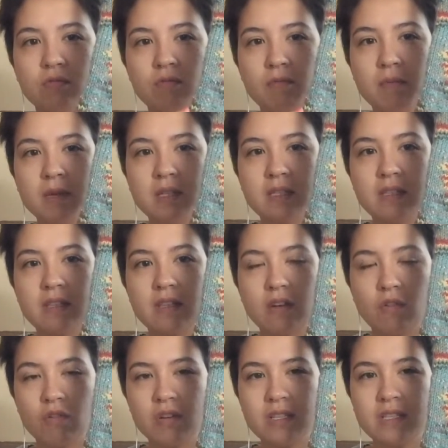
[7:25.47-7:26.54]
mixed the
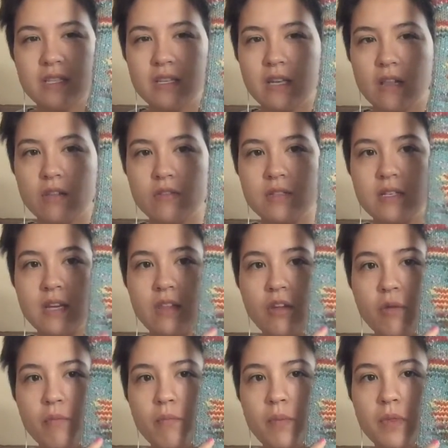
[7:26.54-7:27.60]
greens and yellows
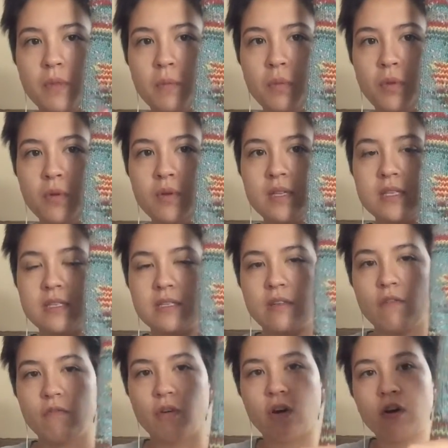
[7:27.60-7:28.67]
together, but the blue and
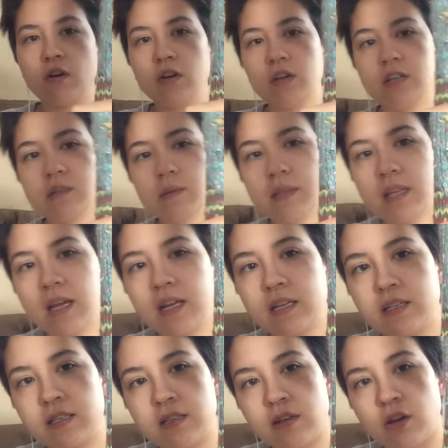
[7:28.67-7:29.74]
silver is what that is,